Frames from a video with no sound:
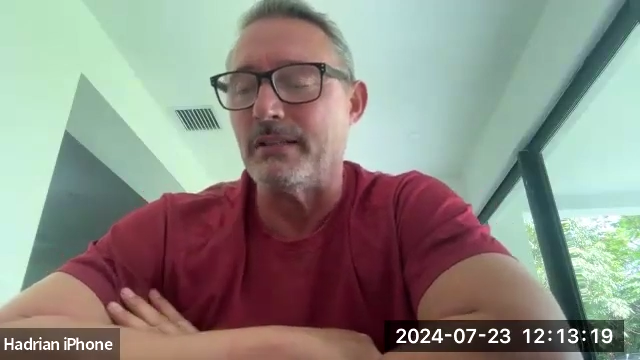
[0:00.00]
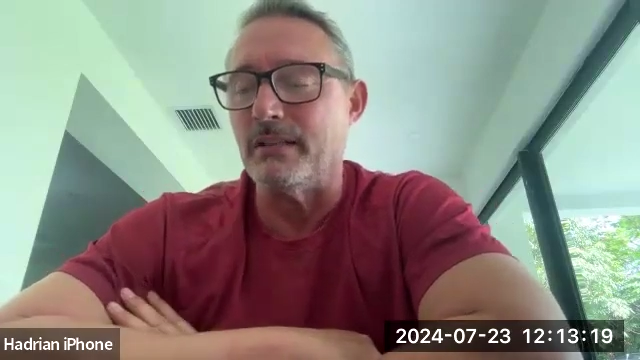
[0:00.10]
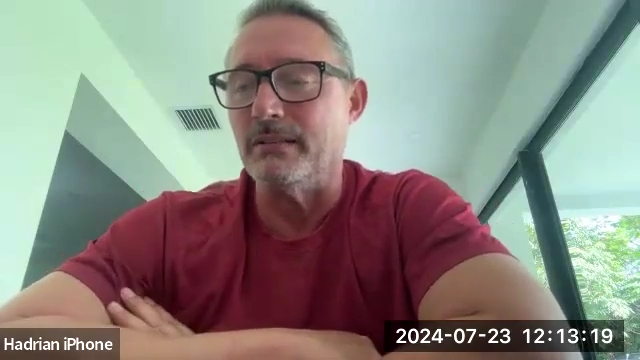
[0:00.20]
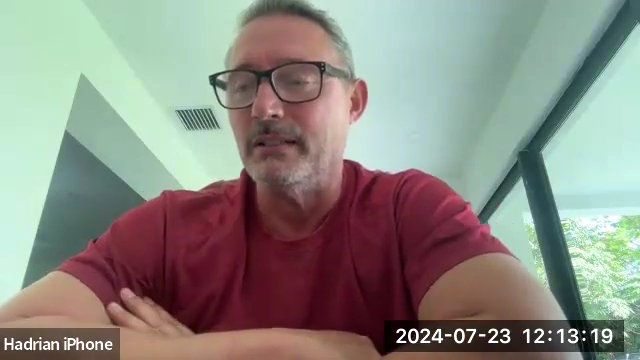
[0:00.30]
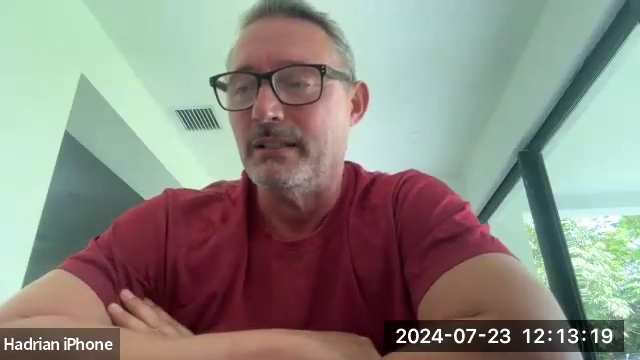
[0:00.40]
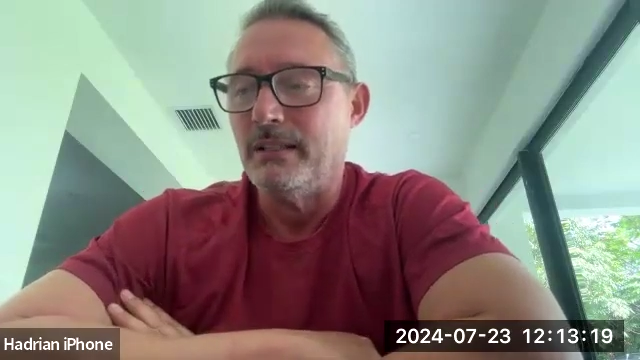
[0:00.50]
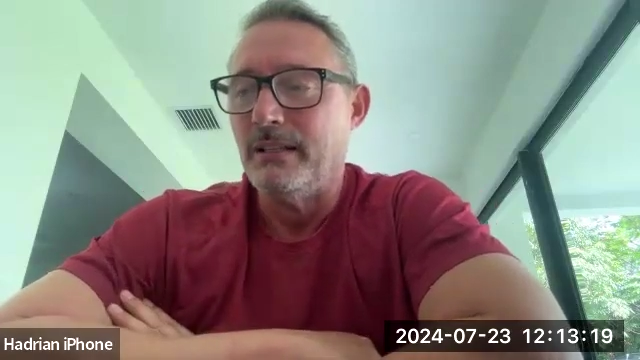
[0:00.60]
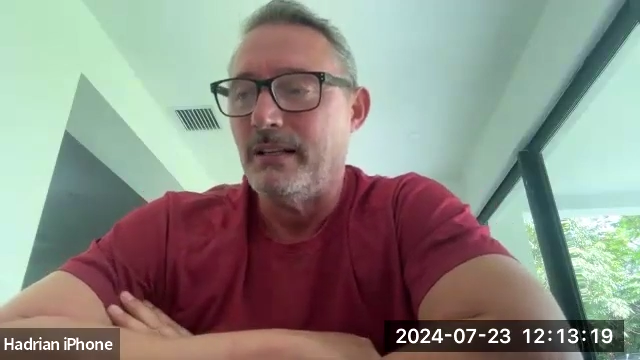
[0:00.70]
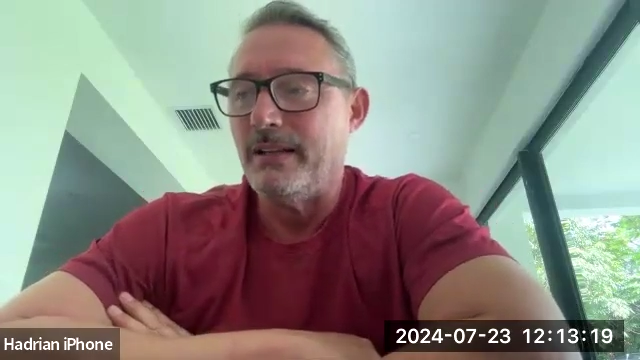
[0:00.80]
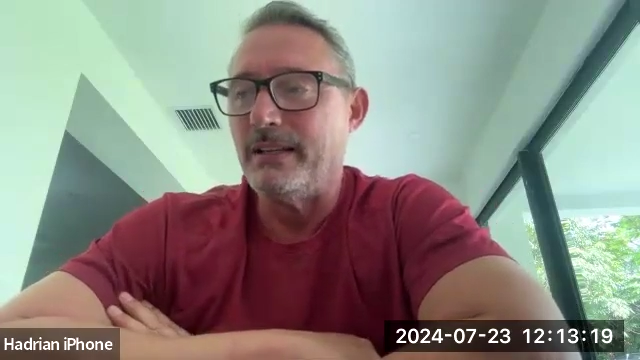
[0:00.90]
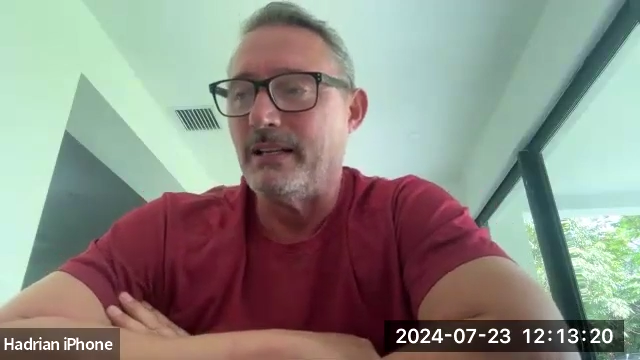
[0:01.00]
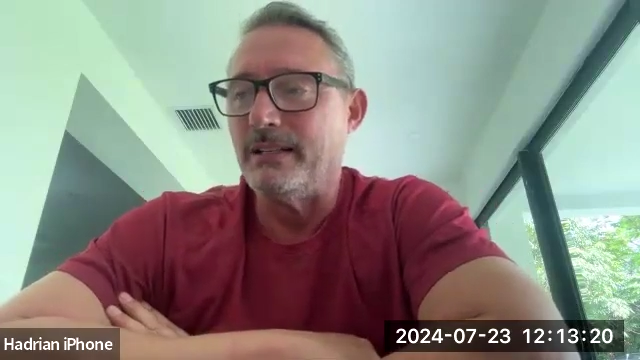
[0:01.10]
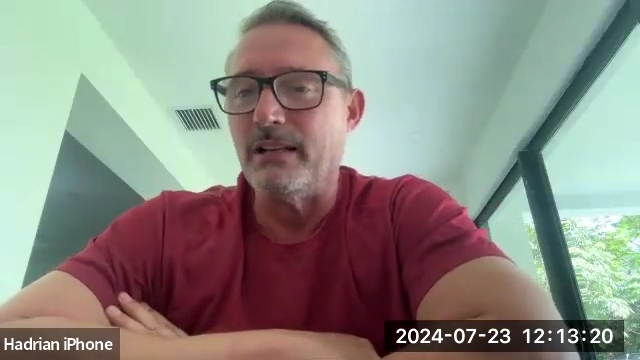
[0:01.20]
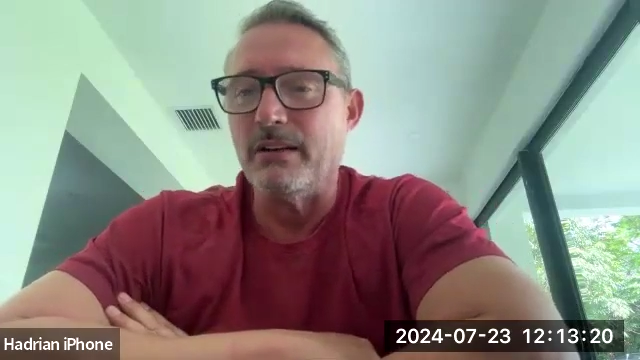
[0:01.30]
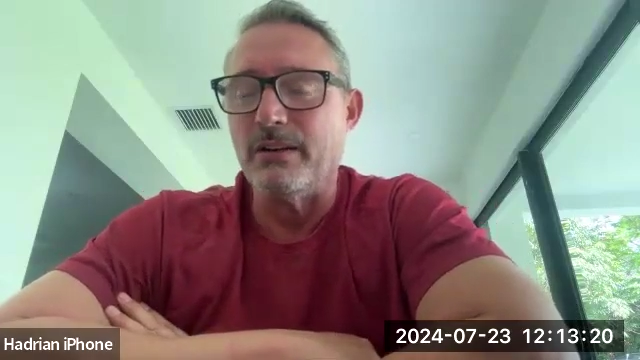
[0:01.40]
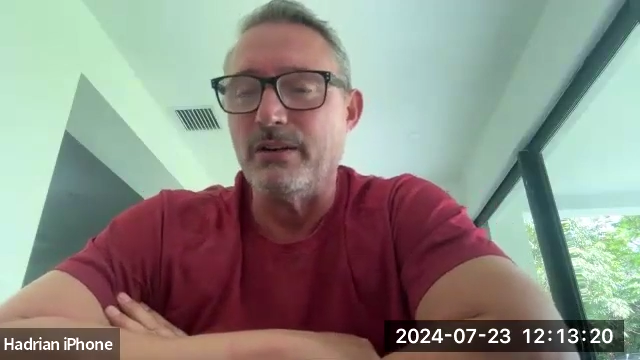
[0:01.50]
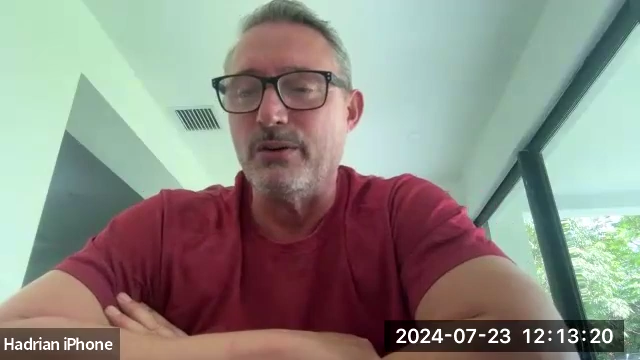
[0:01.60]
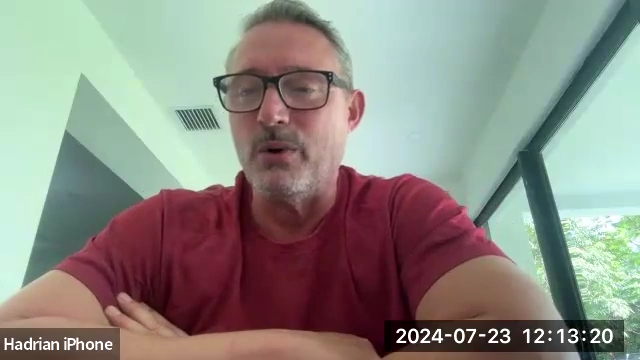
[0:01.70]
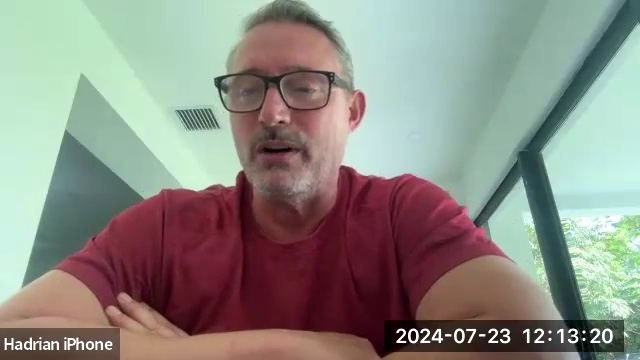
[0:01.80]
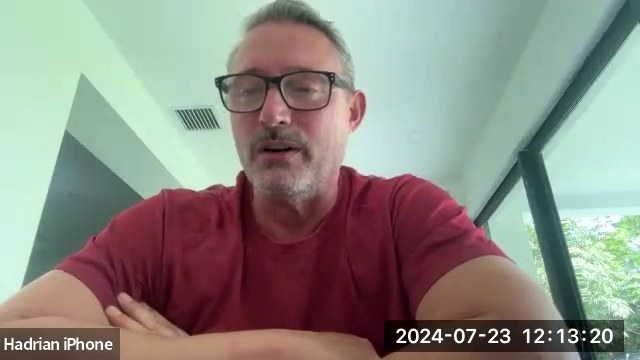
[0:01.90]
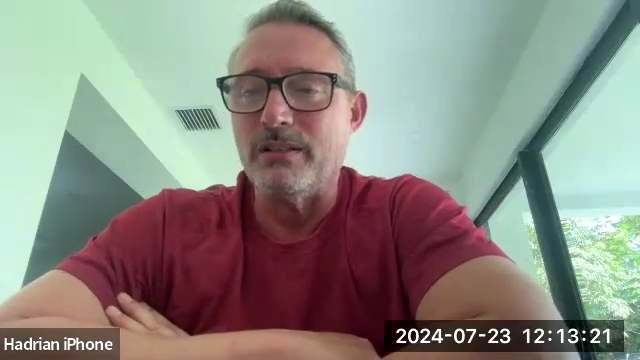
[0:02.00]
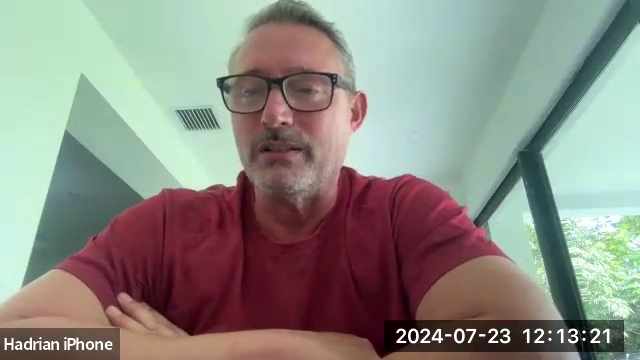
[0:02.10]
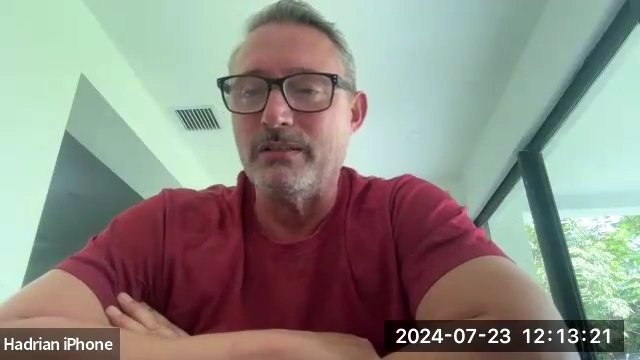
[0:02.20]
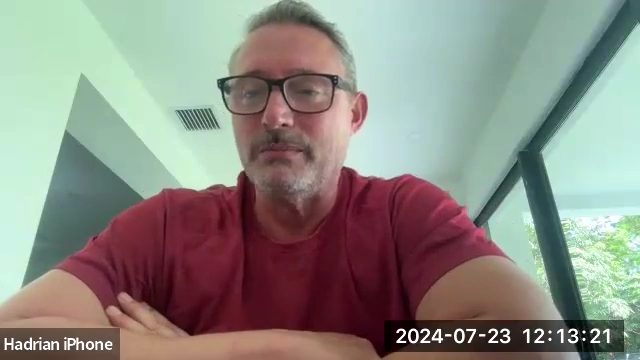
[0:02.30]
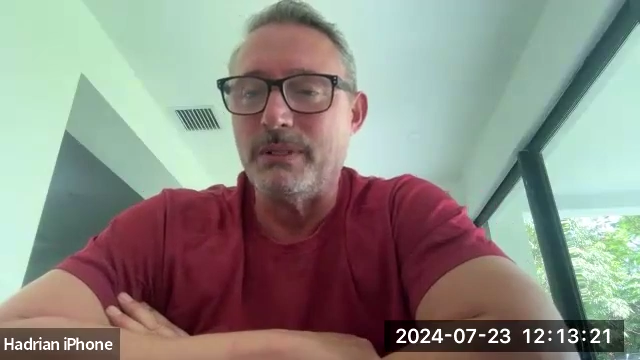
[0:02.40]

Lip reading: So I think I did a lot of good work,